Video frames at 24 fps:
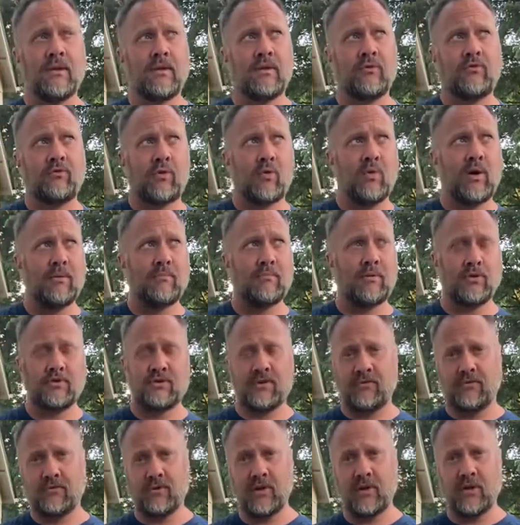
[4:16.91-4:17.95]
for what most
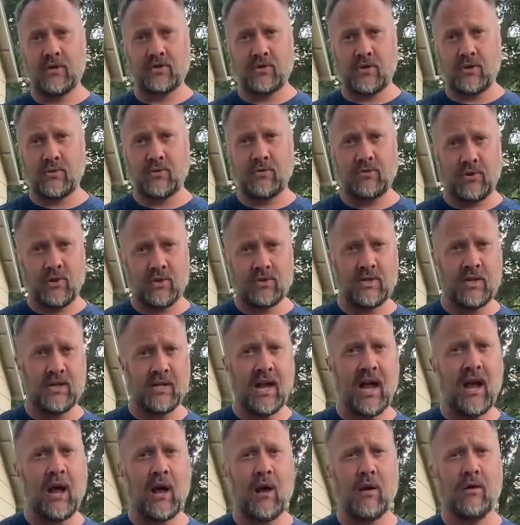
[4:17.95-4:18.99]
civilians are using
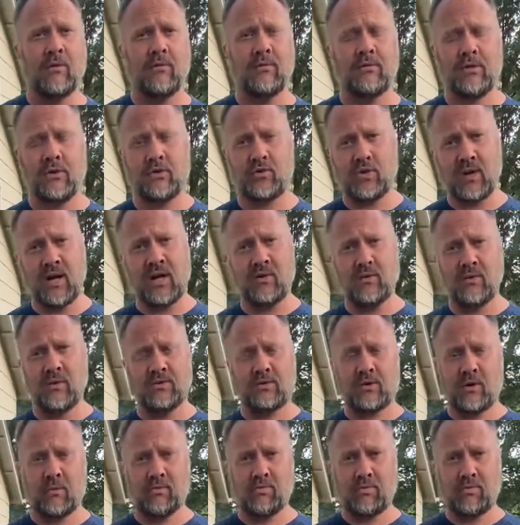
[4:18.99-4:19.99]
now to train with,